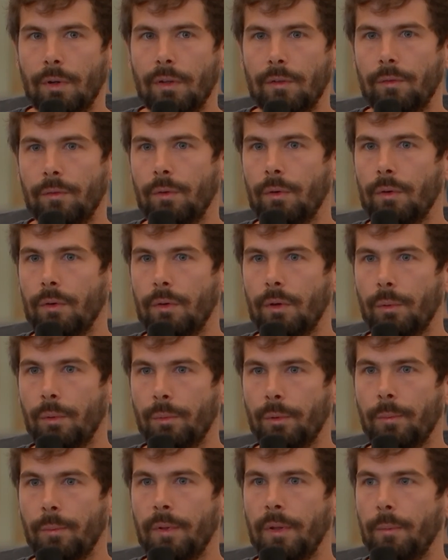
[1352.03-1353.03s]
for
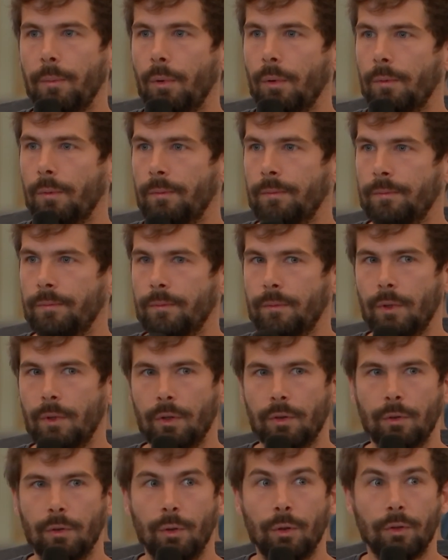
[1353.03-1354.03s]
normal people,
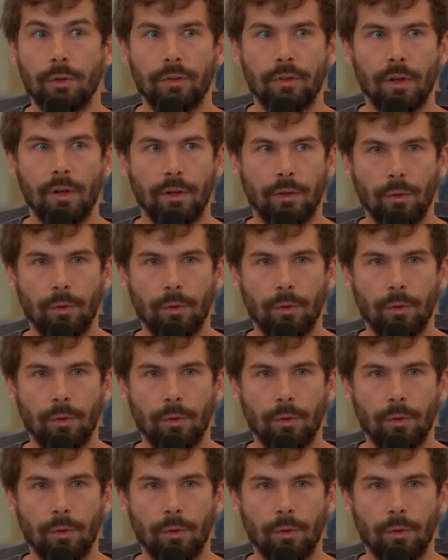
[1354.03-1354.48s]
not nerds like you